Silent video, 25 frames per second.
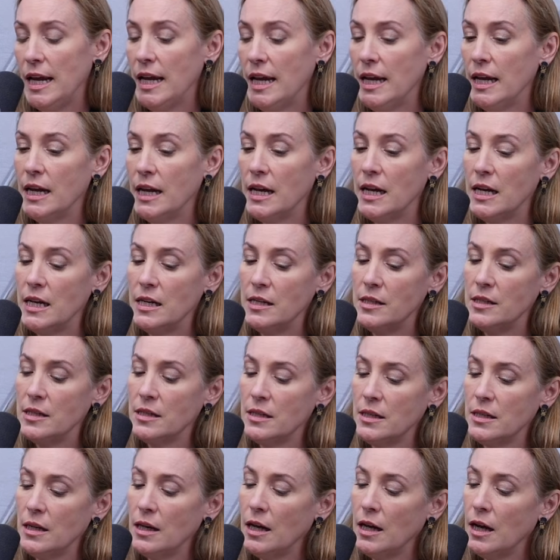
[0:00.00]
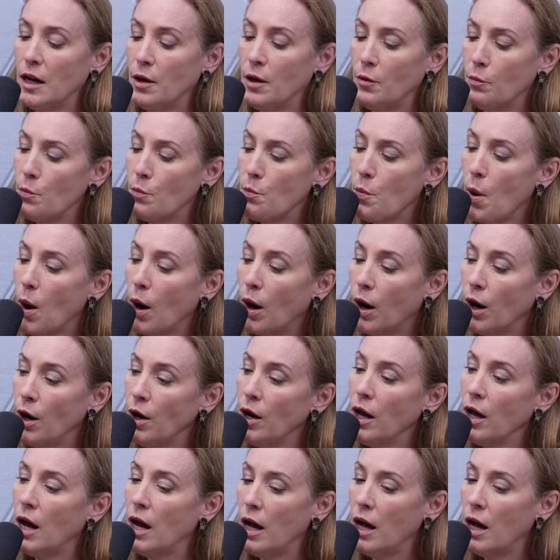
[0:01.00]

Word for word: And uh, part